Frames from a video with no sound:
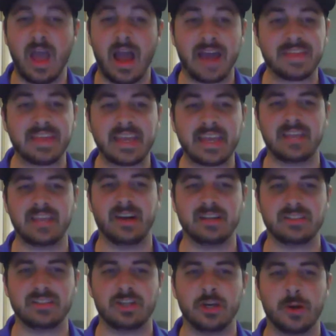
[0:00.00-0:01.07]
I think he
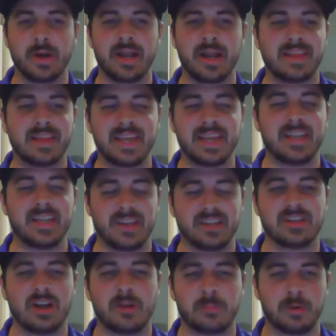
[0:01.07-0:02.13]
does do it. I think he
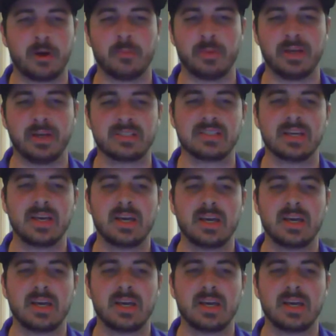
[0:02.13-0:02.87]
does it on purpose,